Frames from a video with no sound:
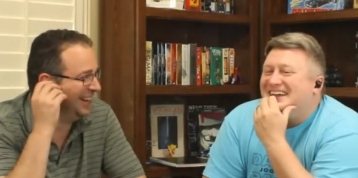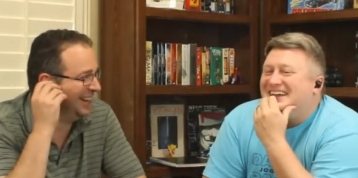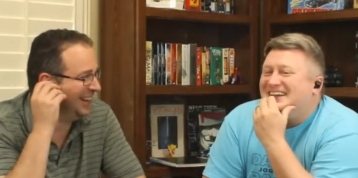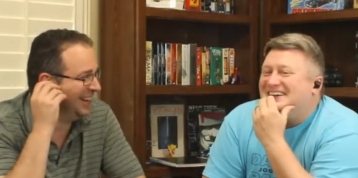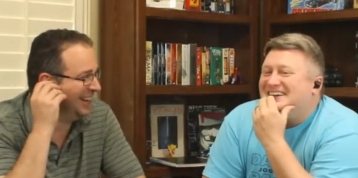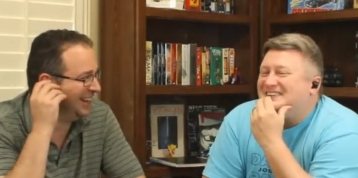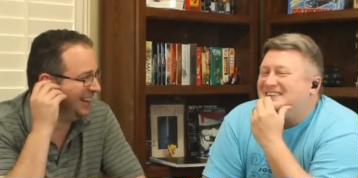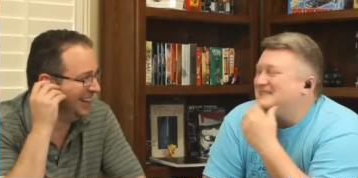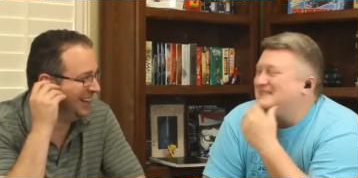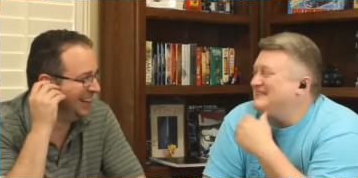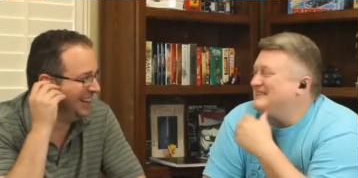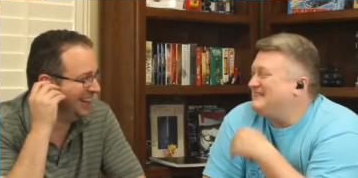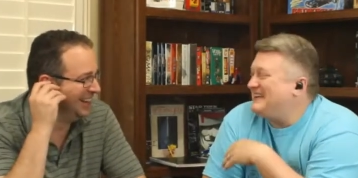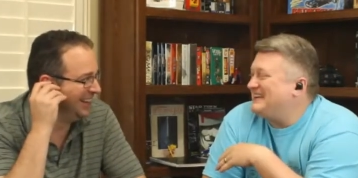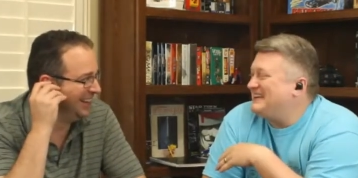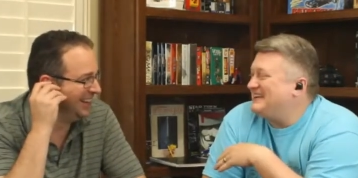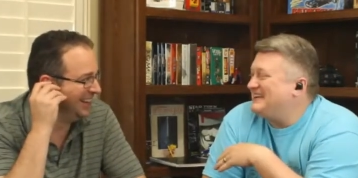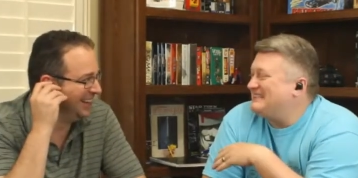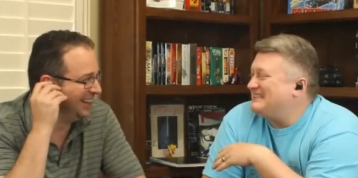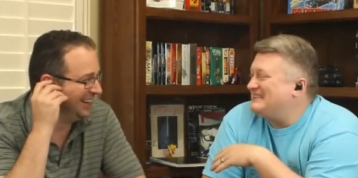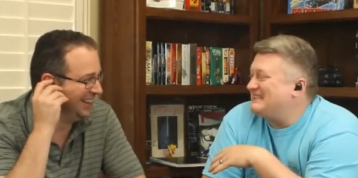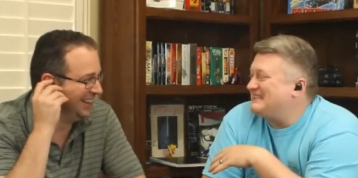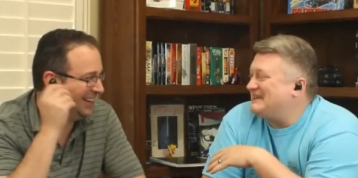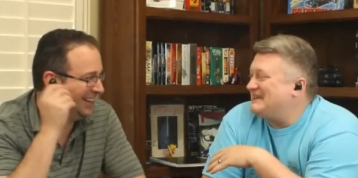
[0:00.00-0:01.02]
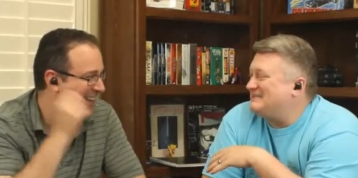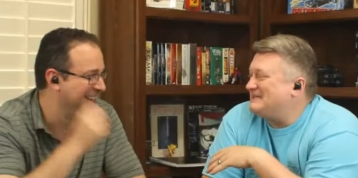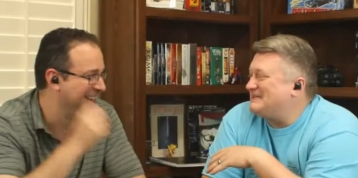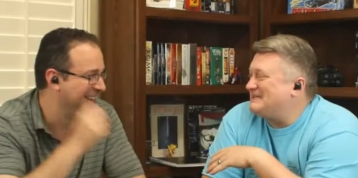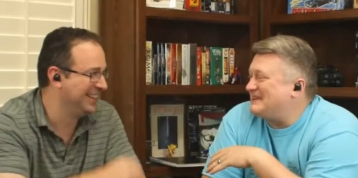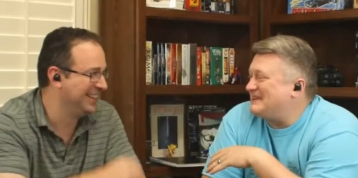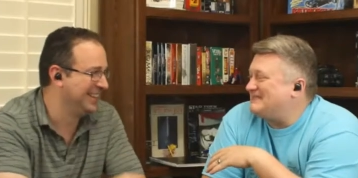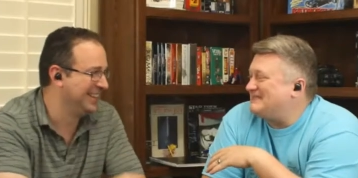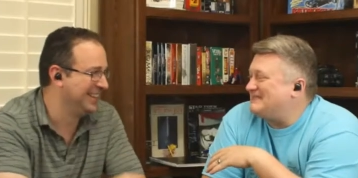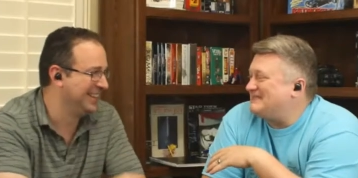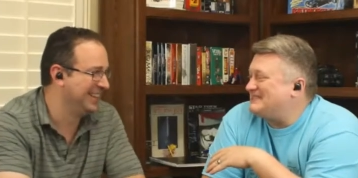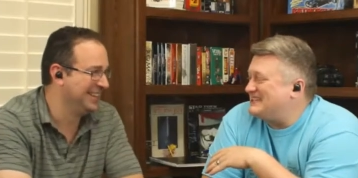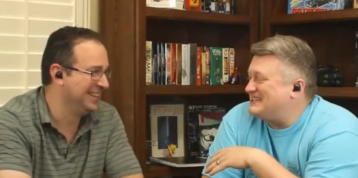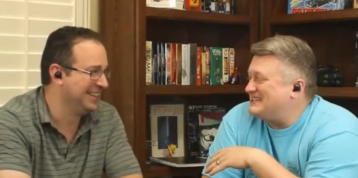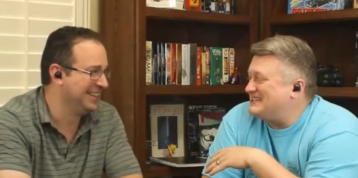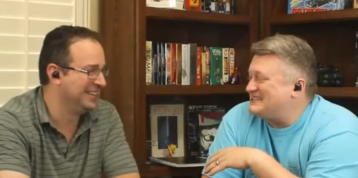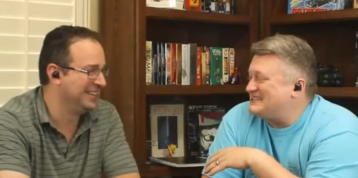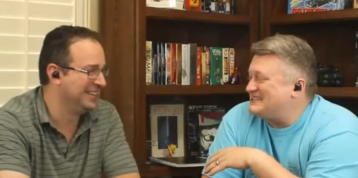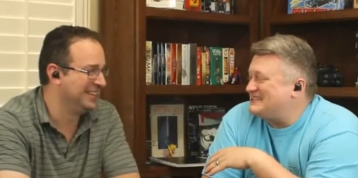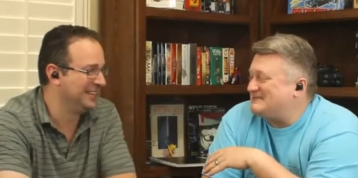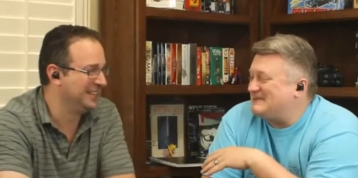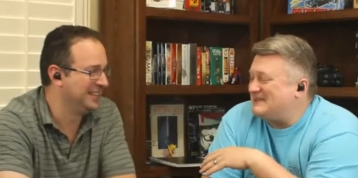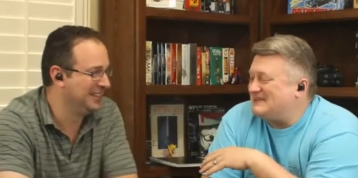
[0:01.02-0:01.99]
Speaker 1: well, we've had a couple conversations
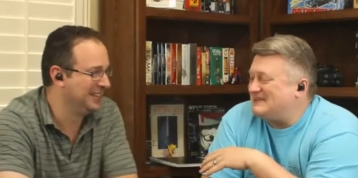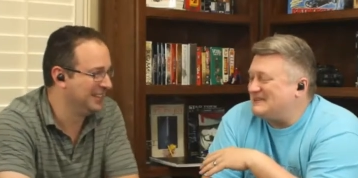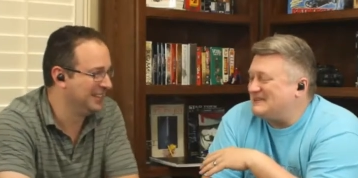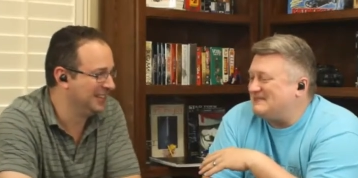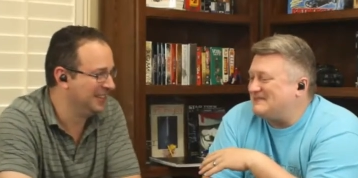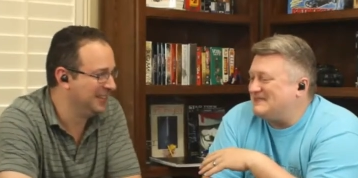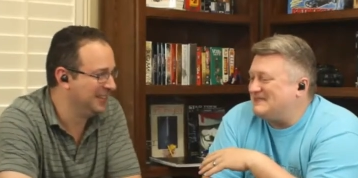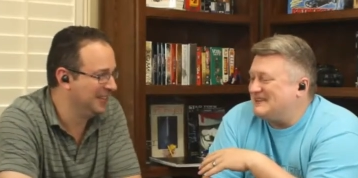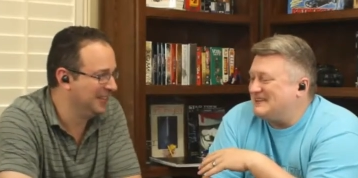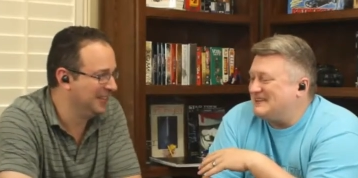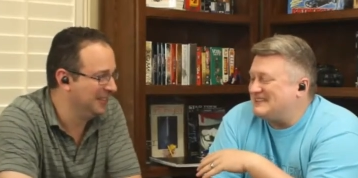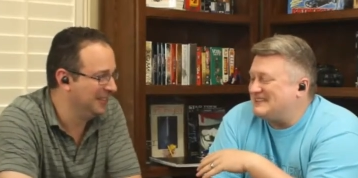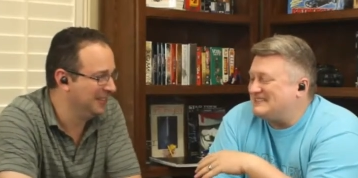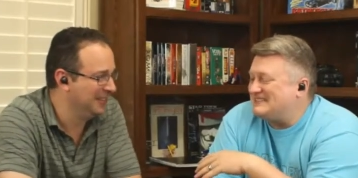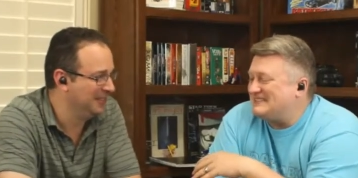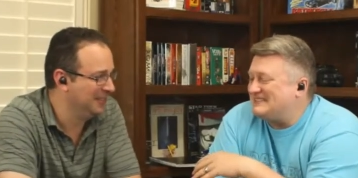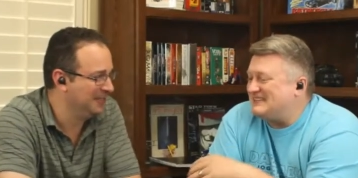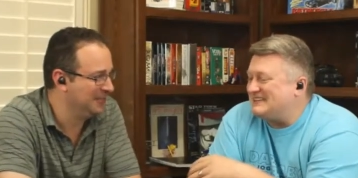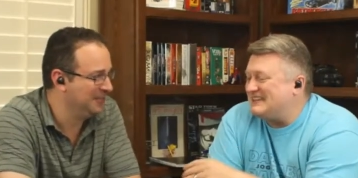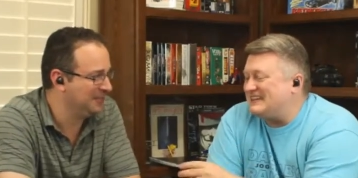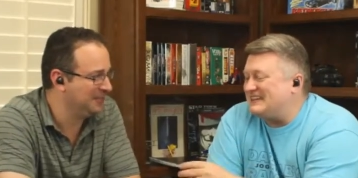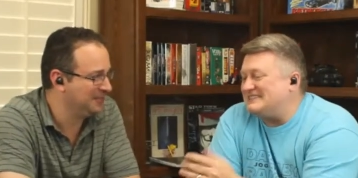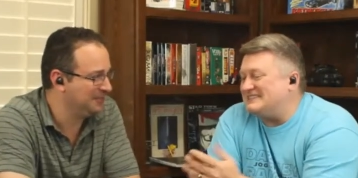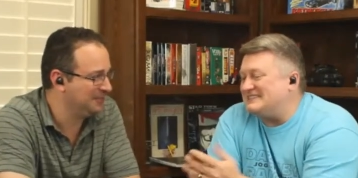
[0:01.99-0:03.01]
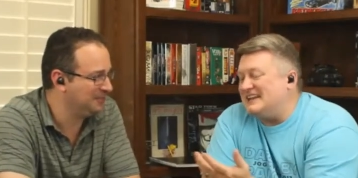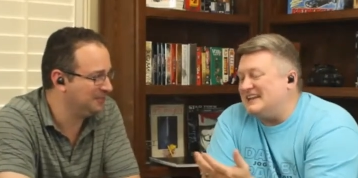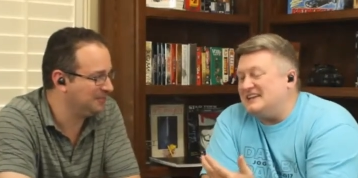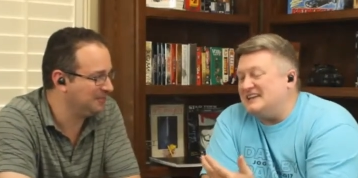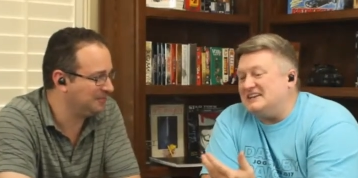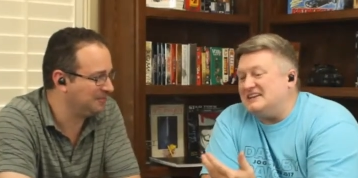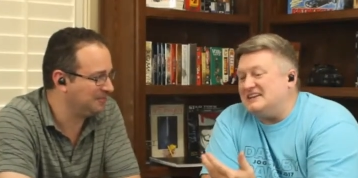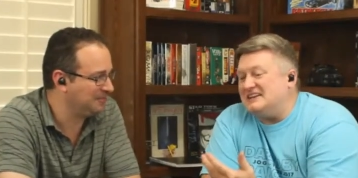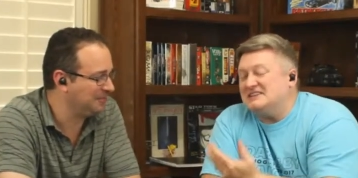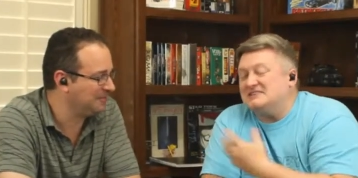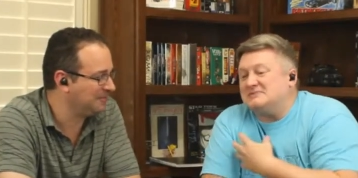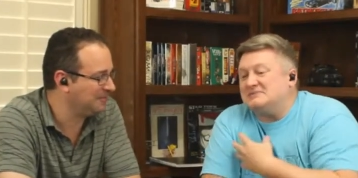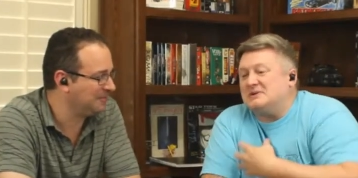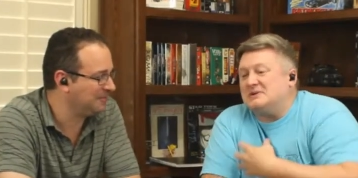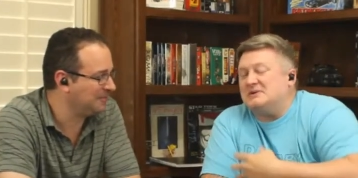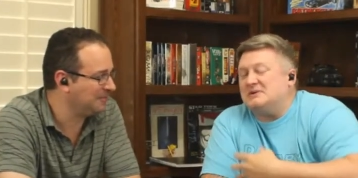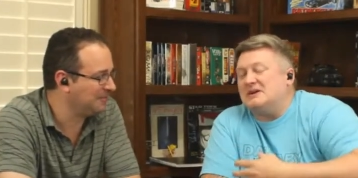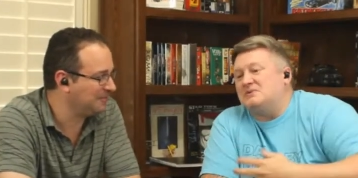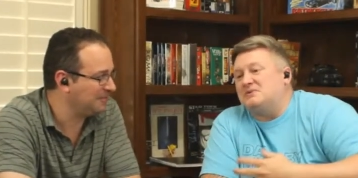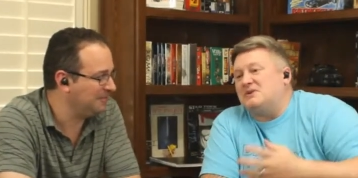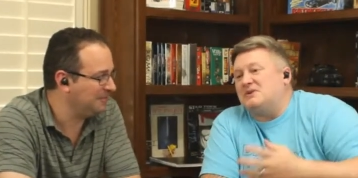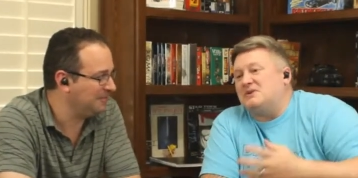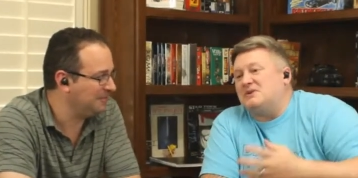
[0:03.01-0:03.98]
about Dark Phoenix, and like I said, it, took me a while
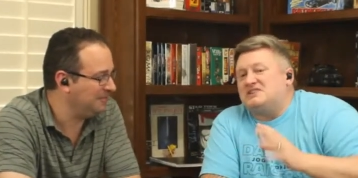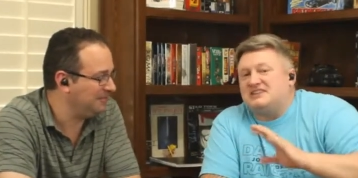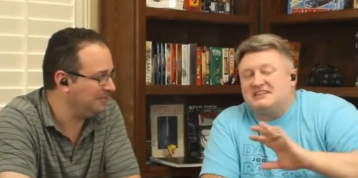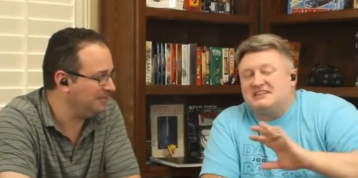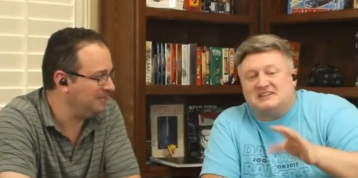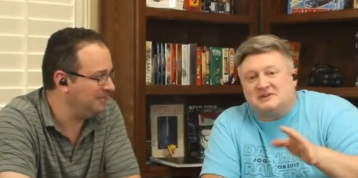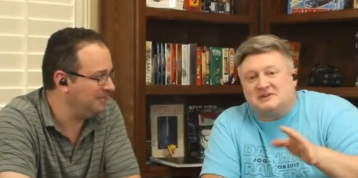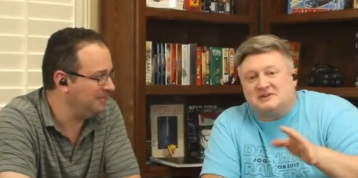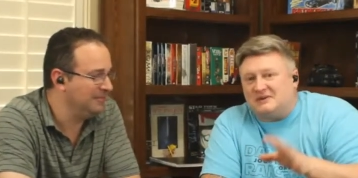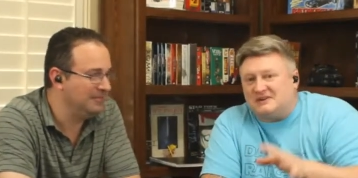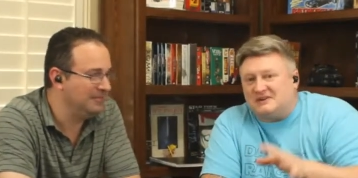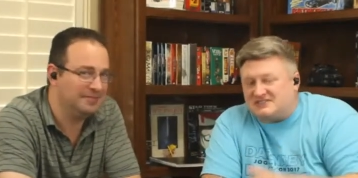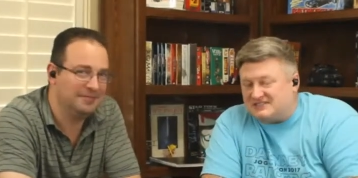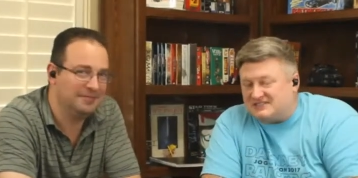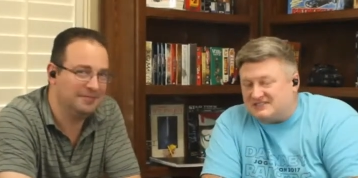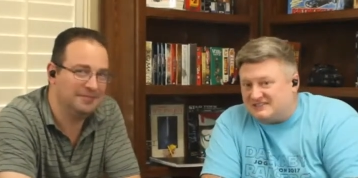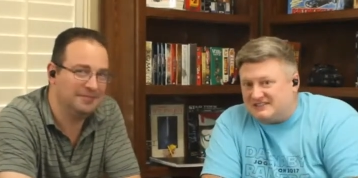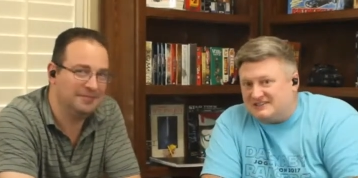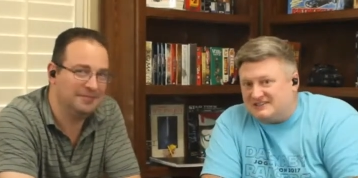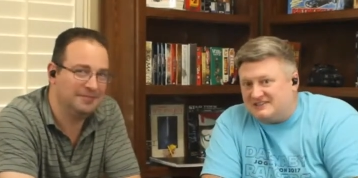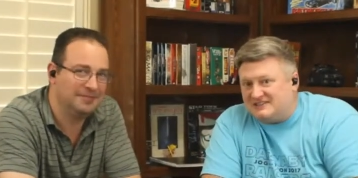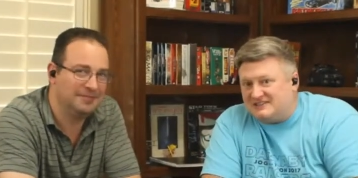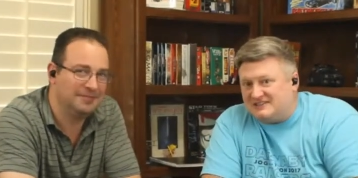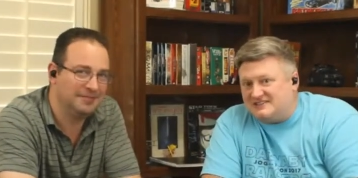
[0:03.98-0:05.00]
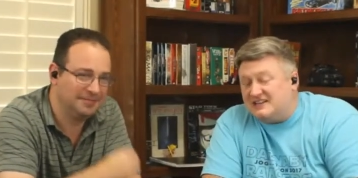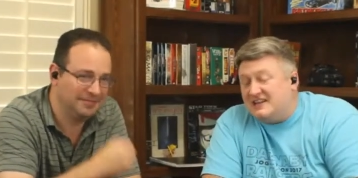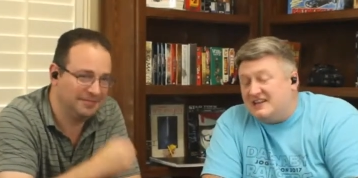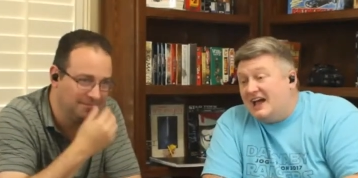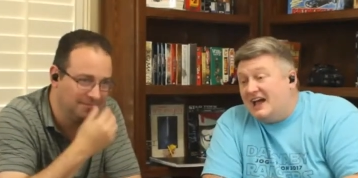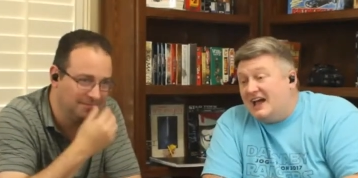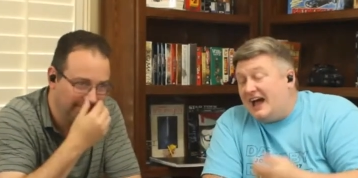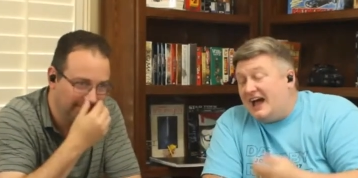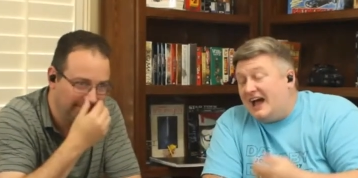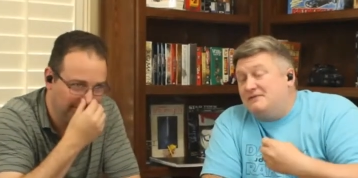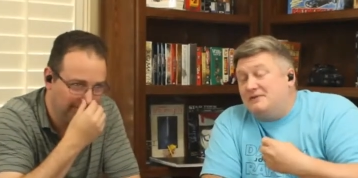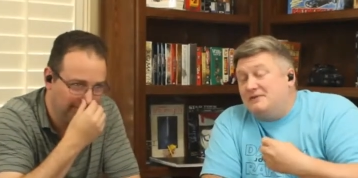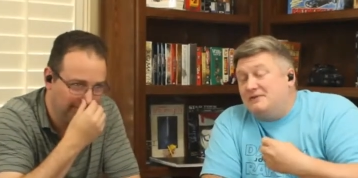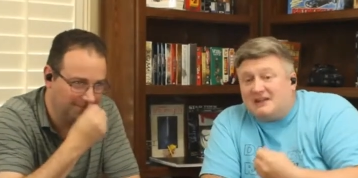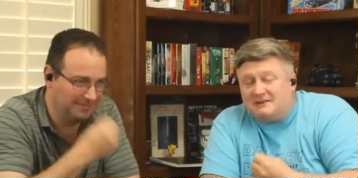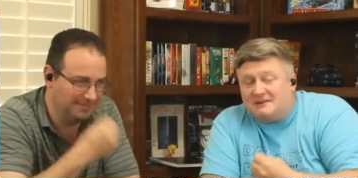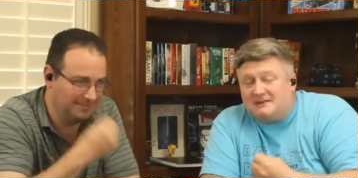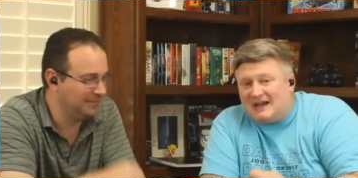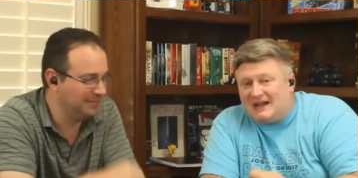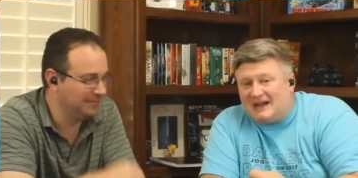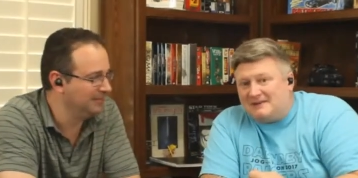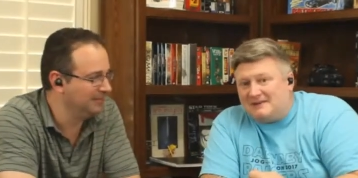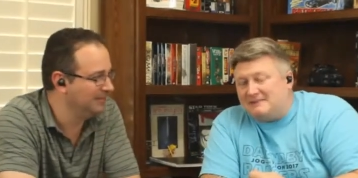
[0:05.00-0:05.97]
to watch it. I didn't go watch it in theaters. I feel kind of
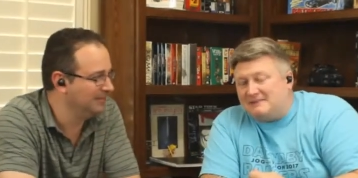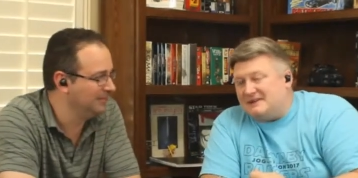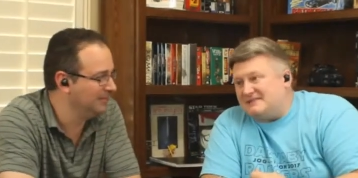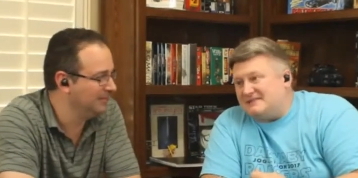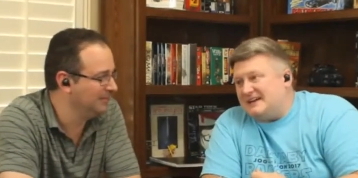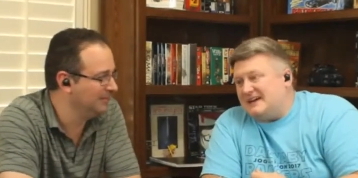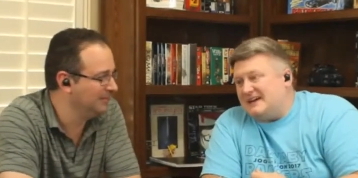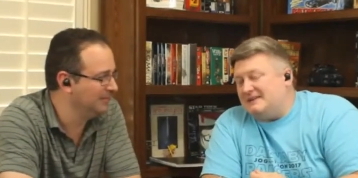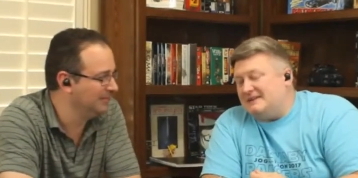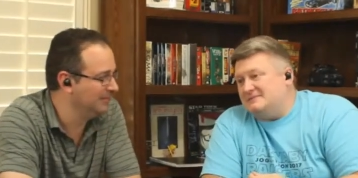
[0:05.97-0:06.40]
bad about that